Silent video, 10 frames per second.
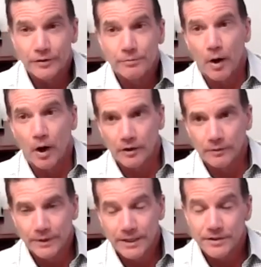as
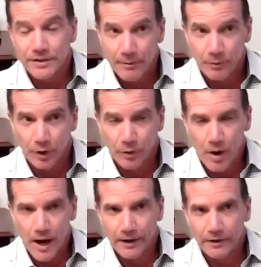Markham because they were
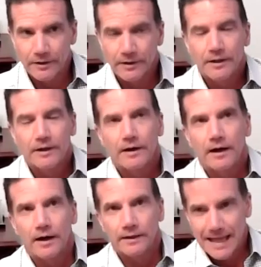acquired
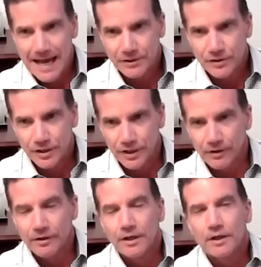last year.